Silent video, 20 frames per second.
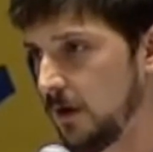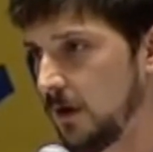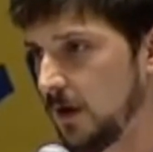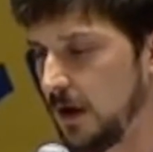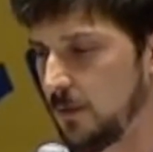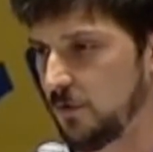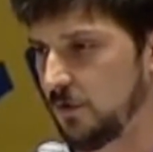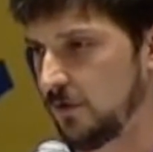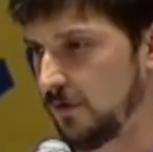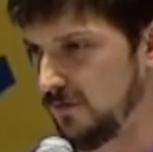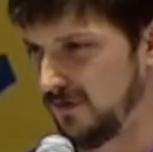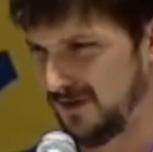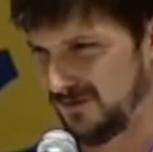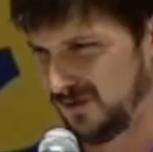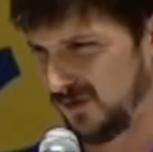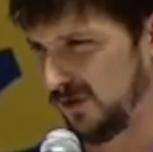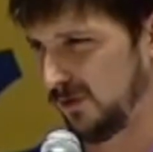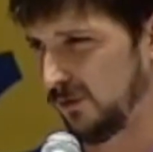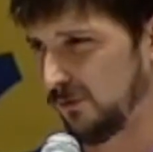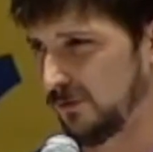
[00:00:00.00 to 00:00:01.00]
and I'm sure if you have
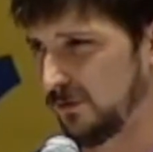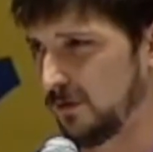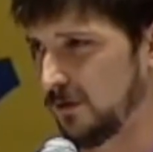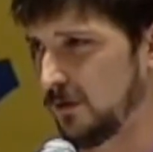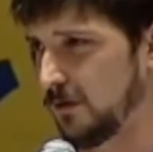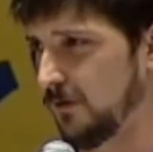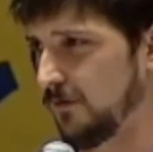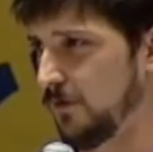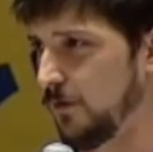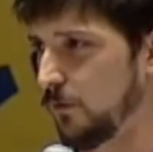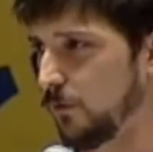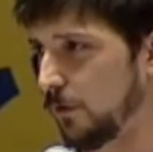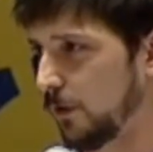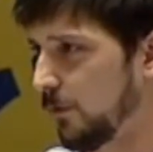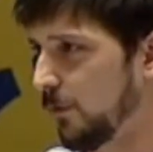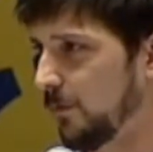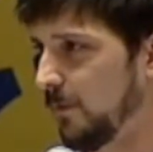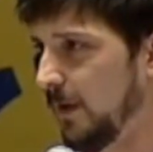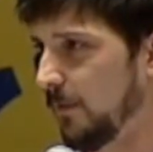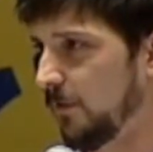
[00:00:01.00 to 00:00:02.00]
children or if you
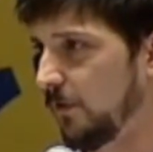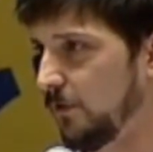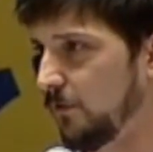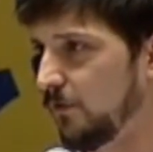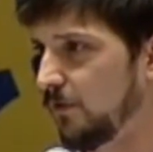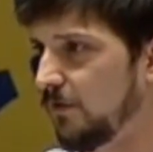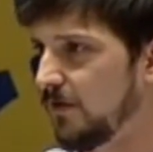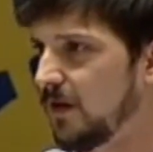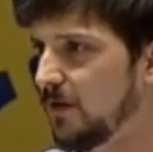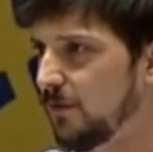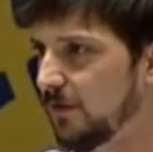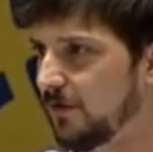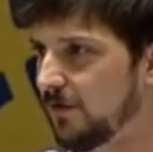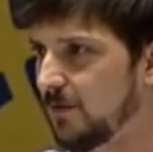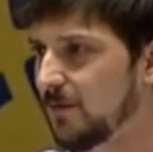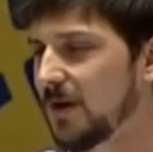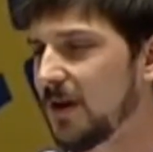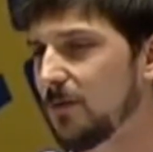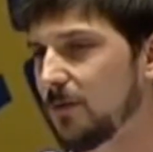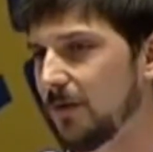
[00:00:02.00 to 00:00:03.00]
work with people, you see when
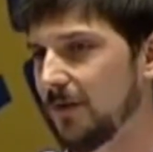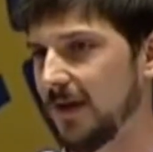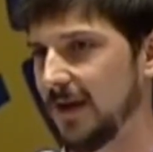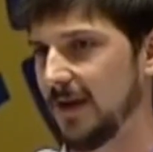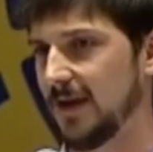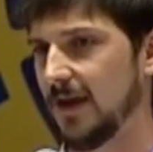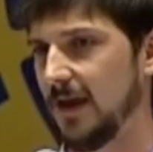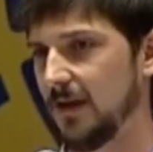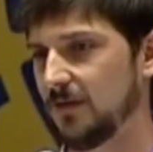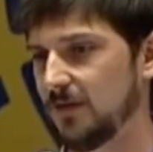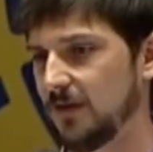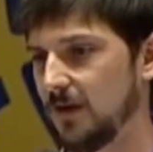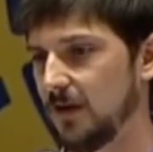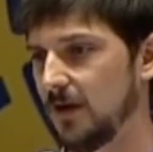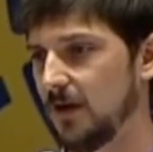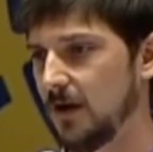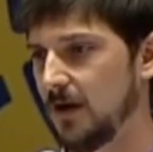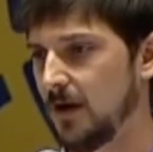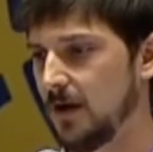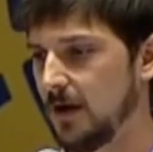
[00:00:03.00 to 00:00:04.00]
somebody really gets it,
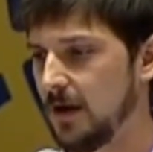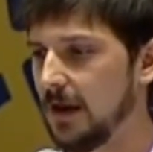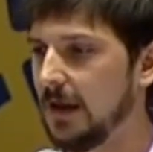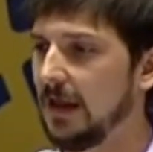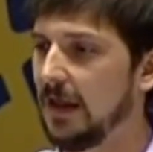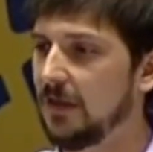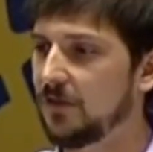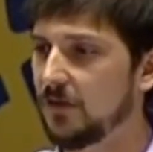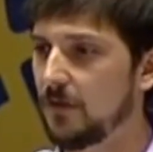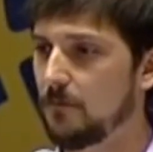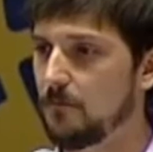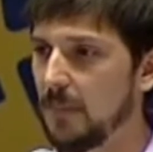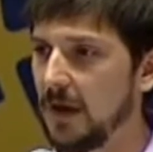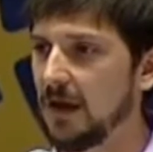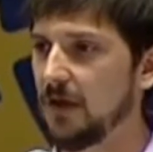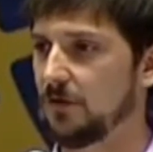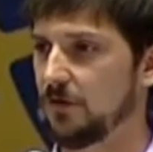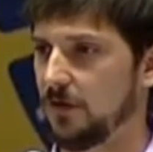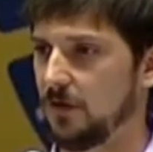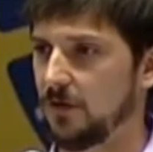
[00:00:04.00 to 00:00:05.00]
it's
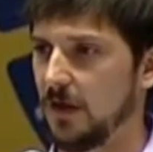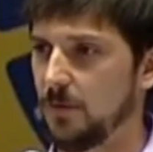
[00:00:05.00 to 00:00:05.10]
amazing.